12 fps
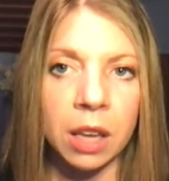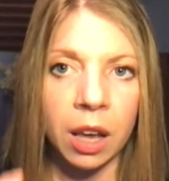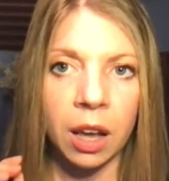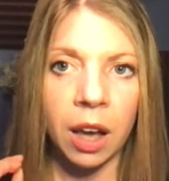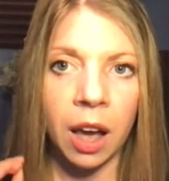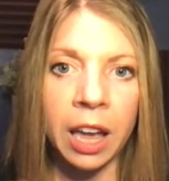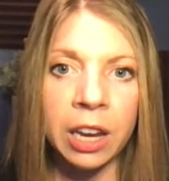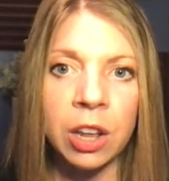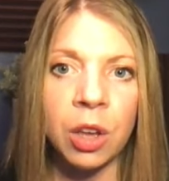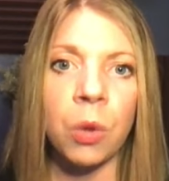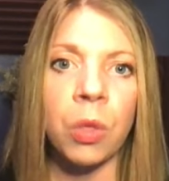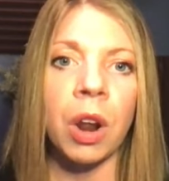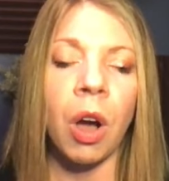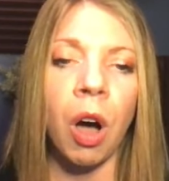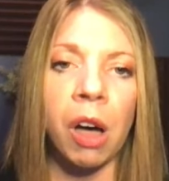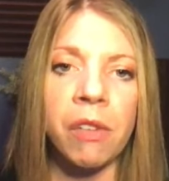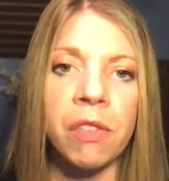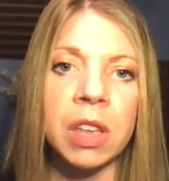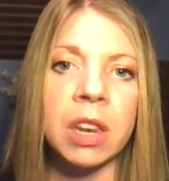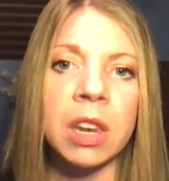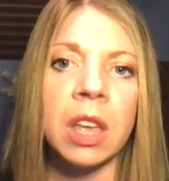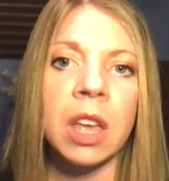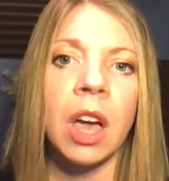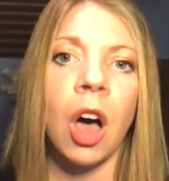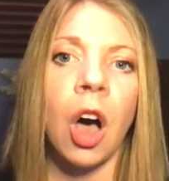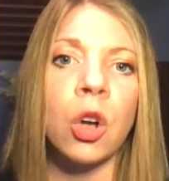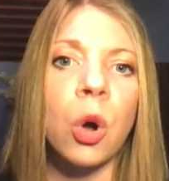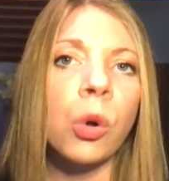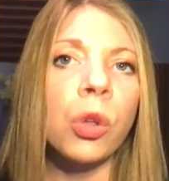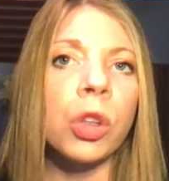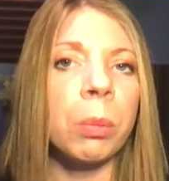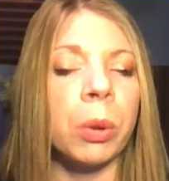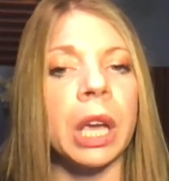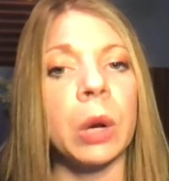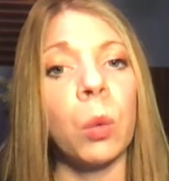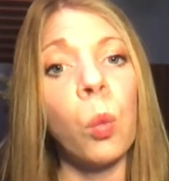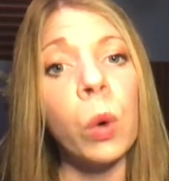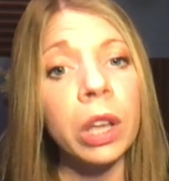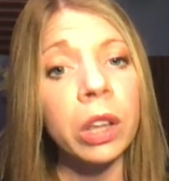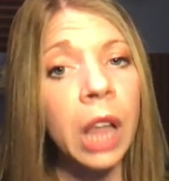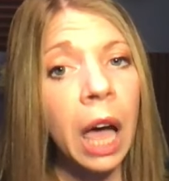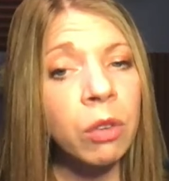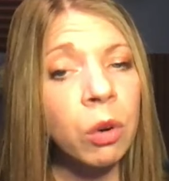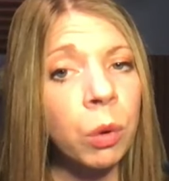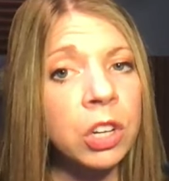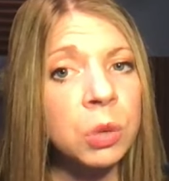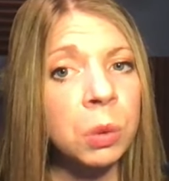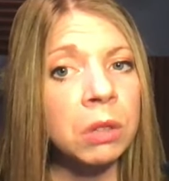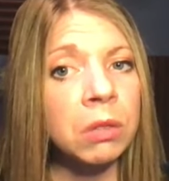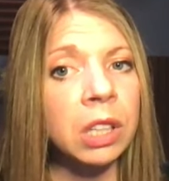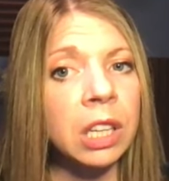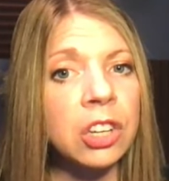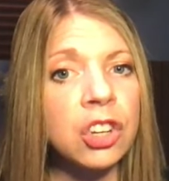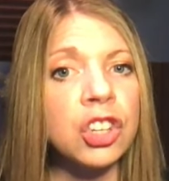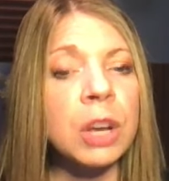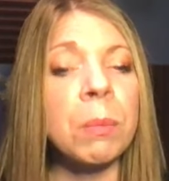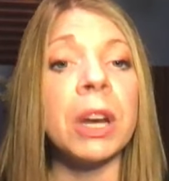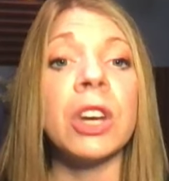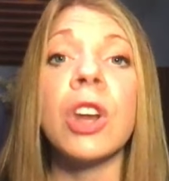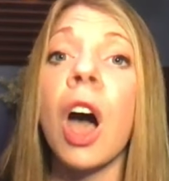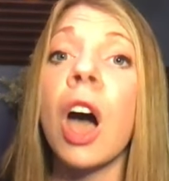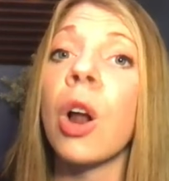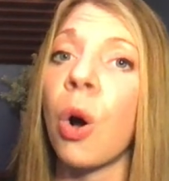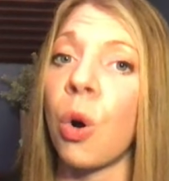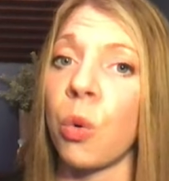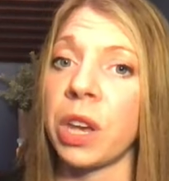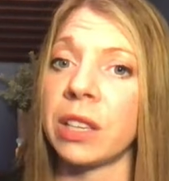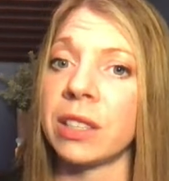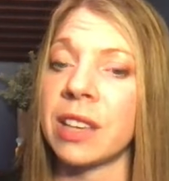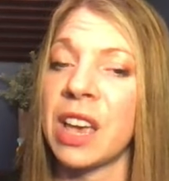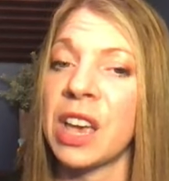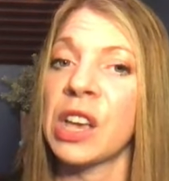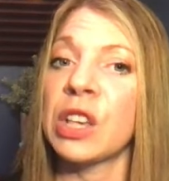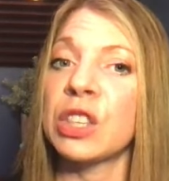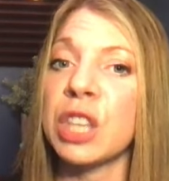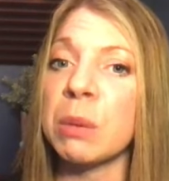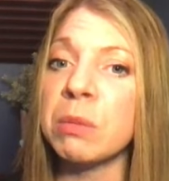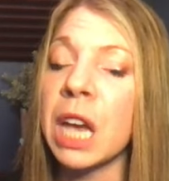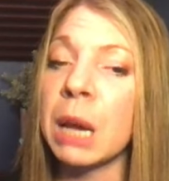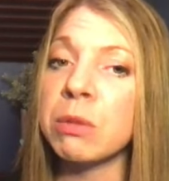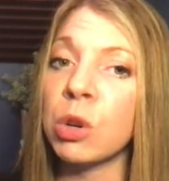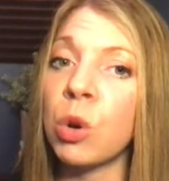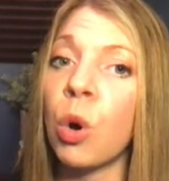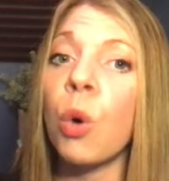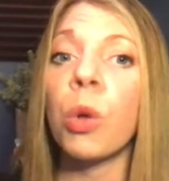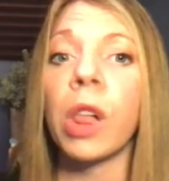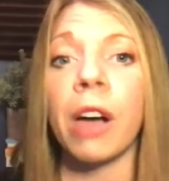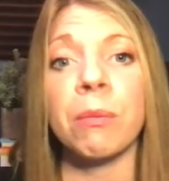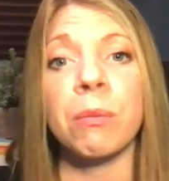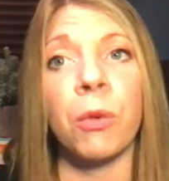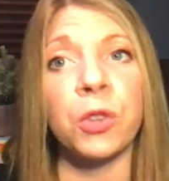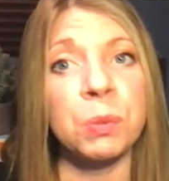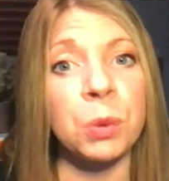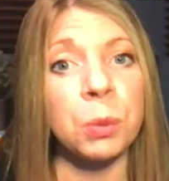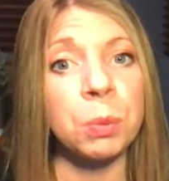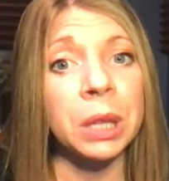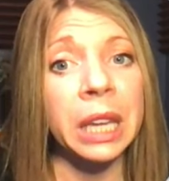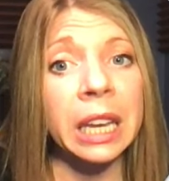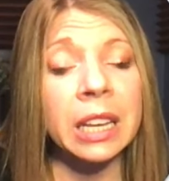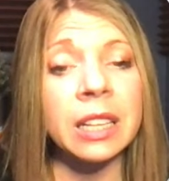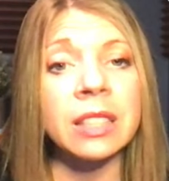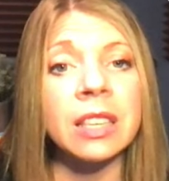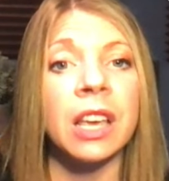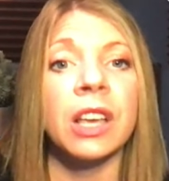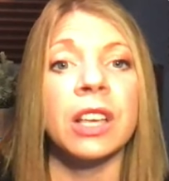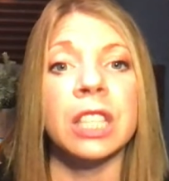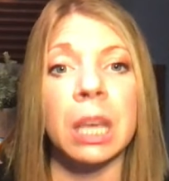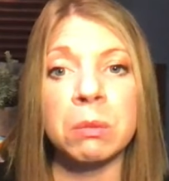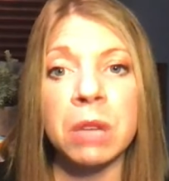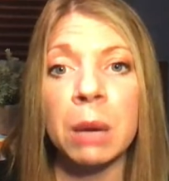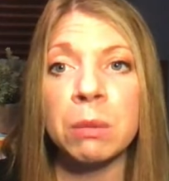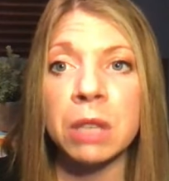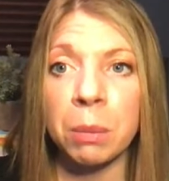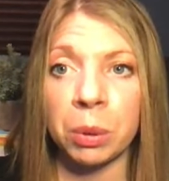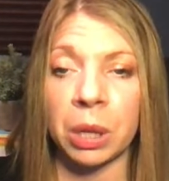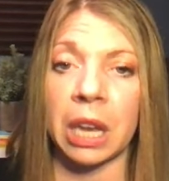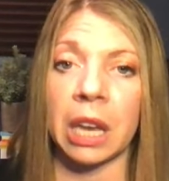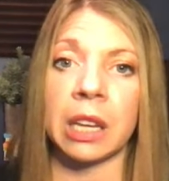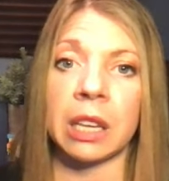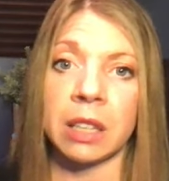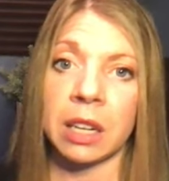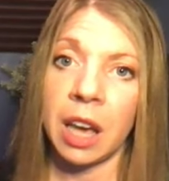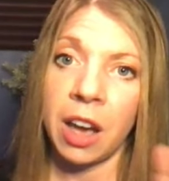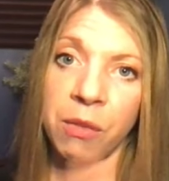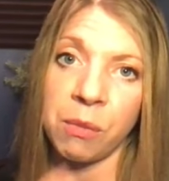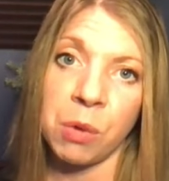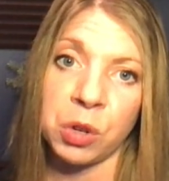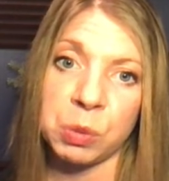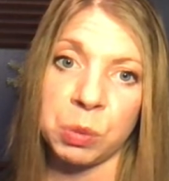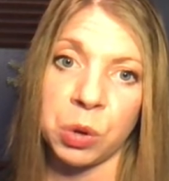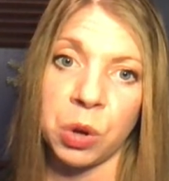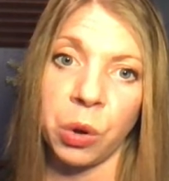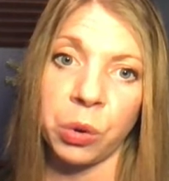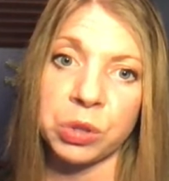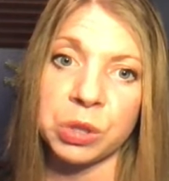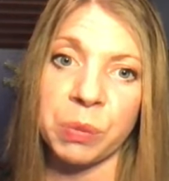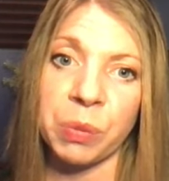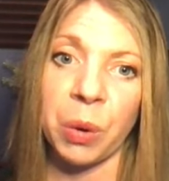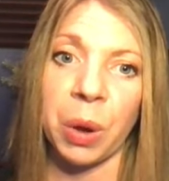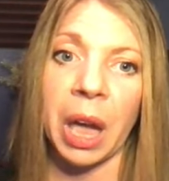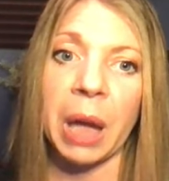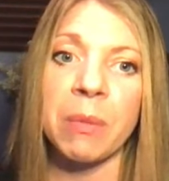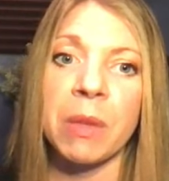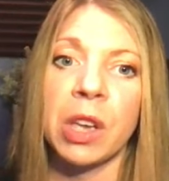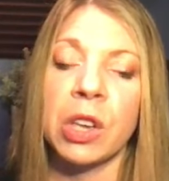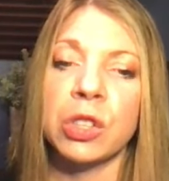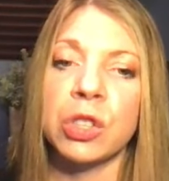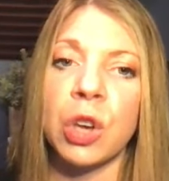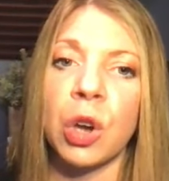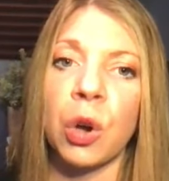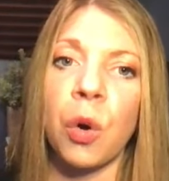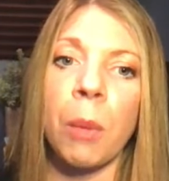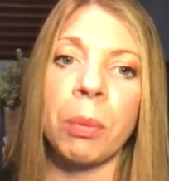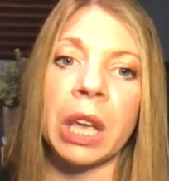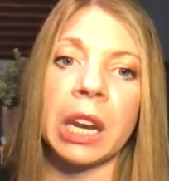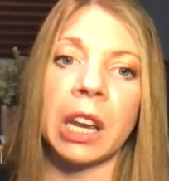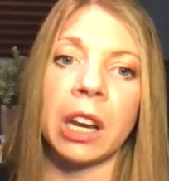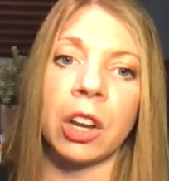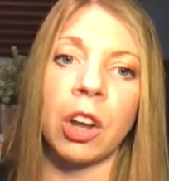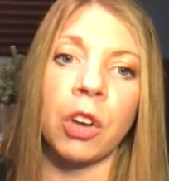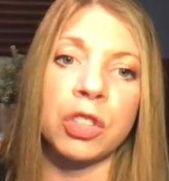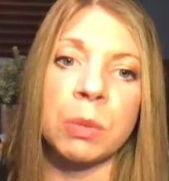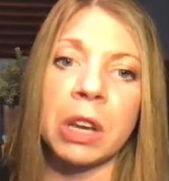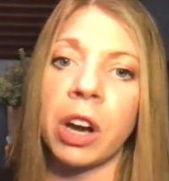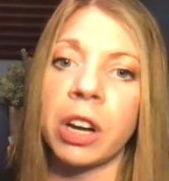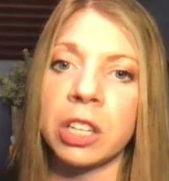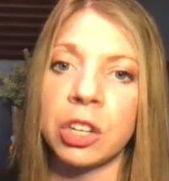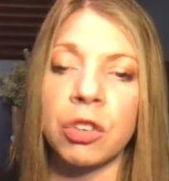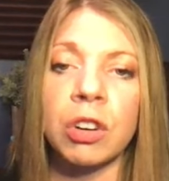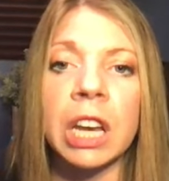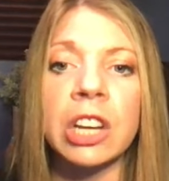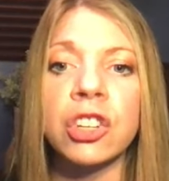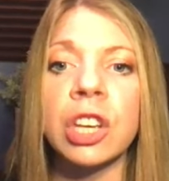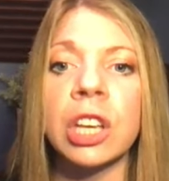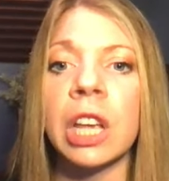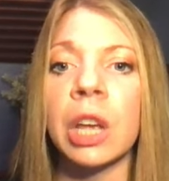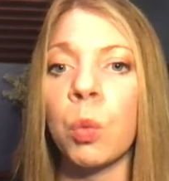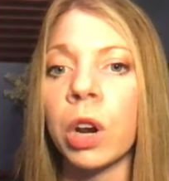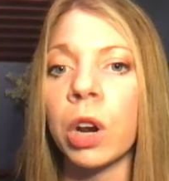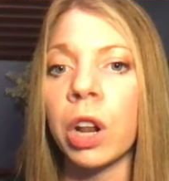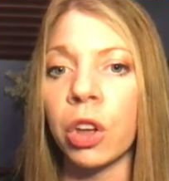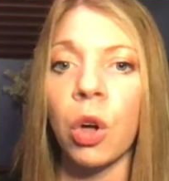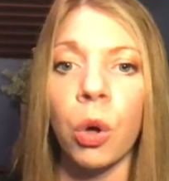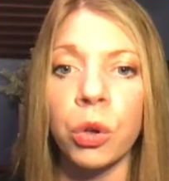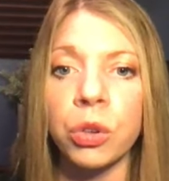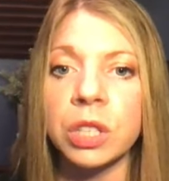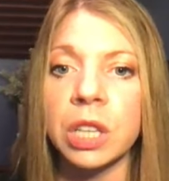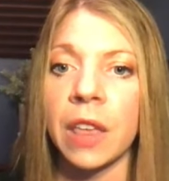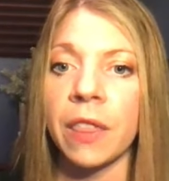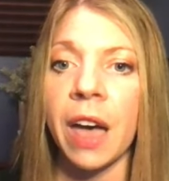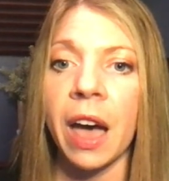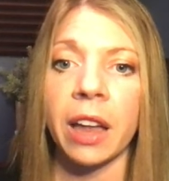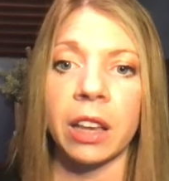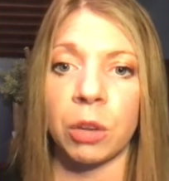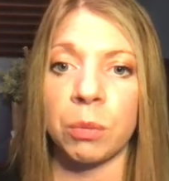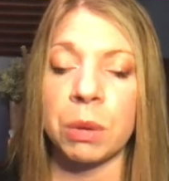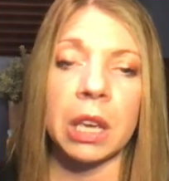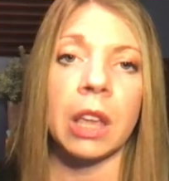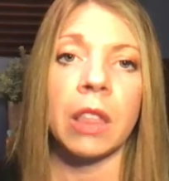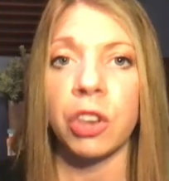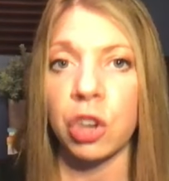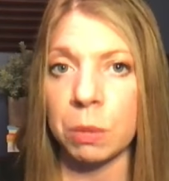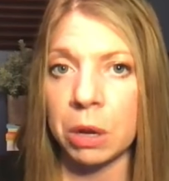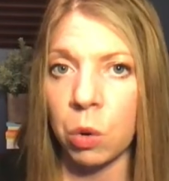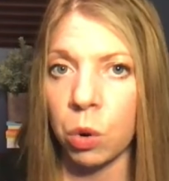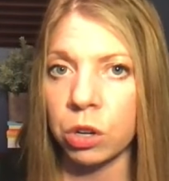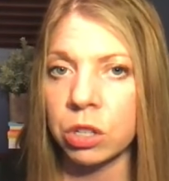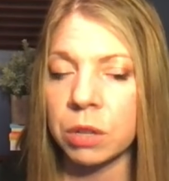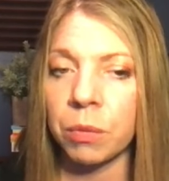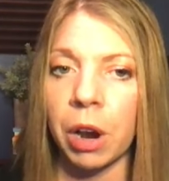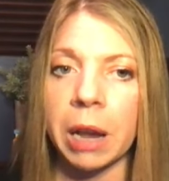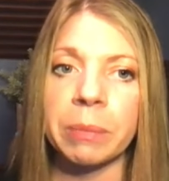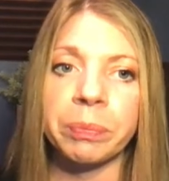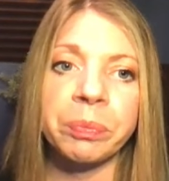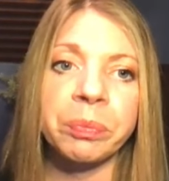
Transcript: I know that often a goal and a plan will have a one-to-one relationship, but not always. Sometimes a goal will have multiple plans. Sometimes a plan is going to have multiple goals. Okay. So a plan, it could also be content creation, and one of the goals in that could be the Udemy course, right?